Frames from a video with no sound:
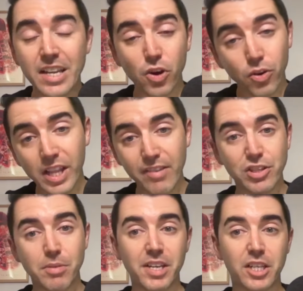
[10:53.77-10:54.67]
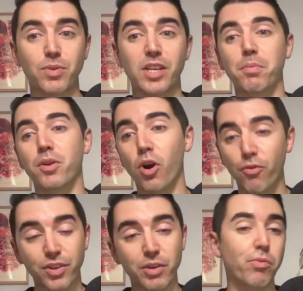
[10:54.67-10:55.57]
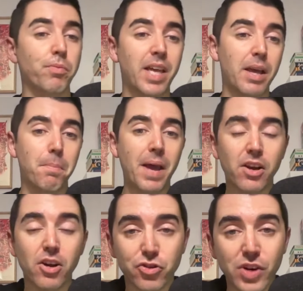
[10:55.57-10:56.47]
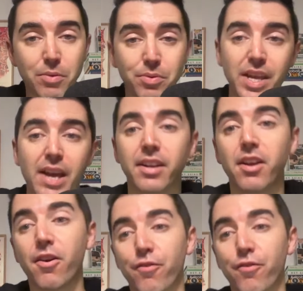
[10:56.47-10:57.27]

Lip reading: No live stream next week, but hopefully we'll get back on track with that